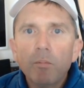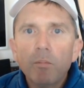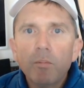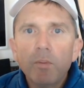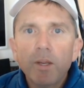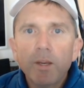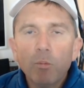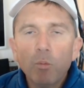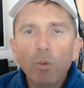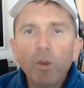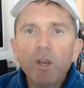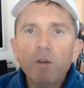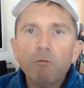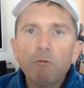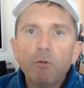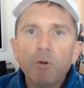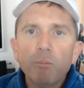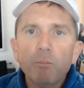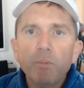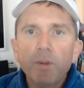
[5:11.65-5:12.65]
it went
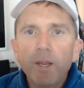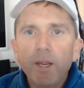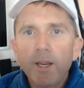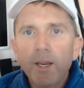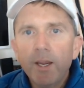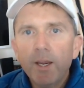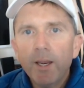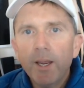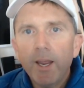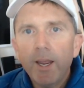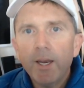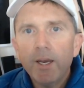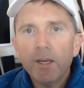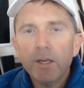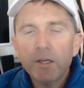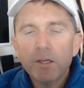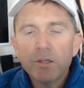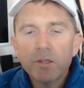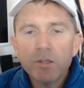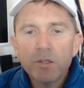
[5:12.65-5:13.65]
from being an
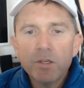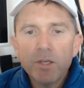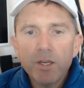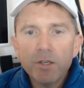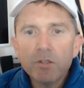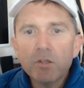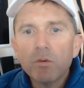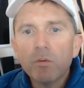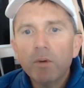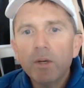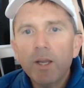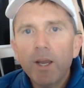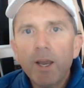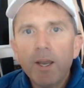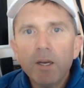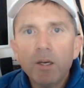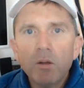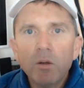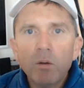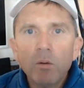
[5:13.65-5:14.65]
accessory
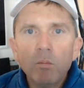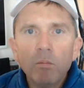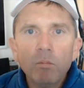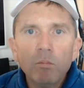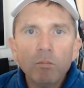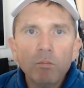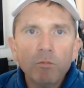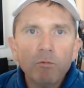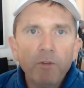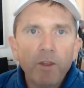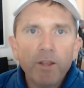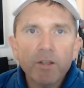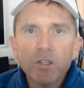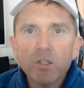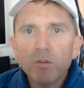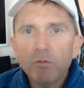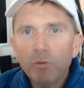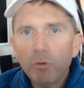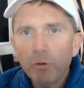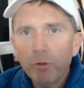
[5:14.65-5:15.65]
item,
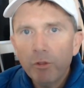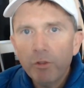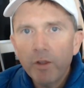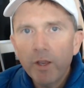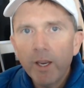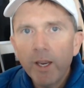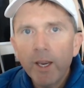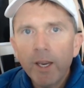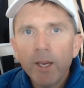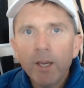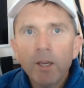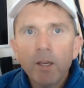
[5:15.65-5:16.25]
fanciful thing,